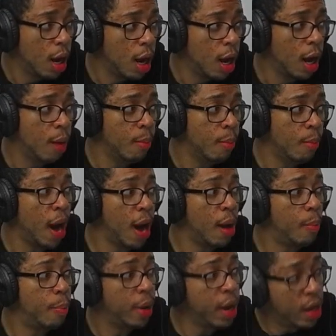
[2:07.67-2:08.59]
in my
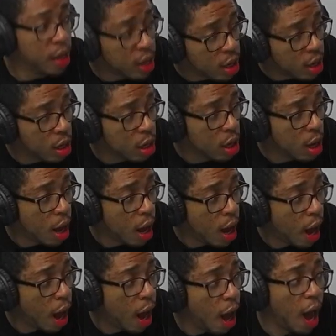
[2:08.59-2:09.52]
opinion,
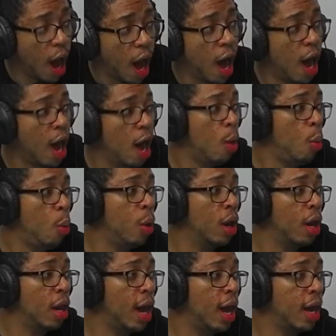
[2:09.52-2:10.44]
I would
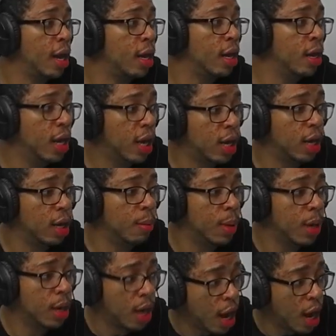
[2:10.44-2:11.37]
like Nicki
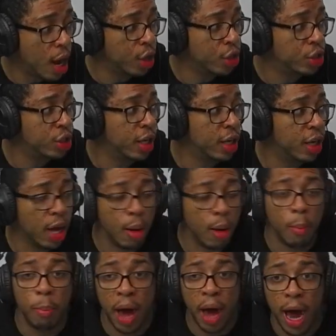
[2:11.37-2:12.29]
Minaj to
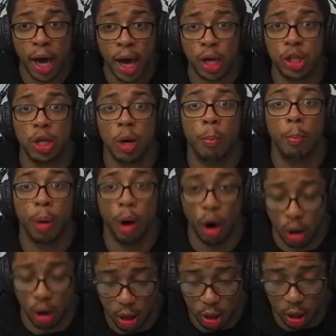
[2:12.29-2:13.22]
get back to
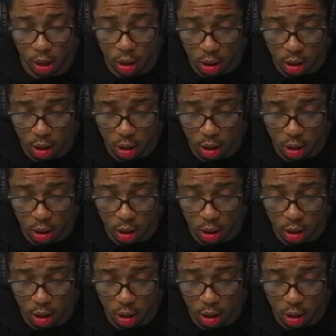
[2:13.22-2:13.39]
barring.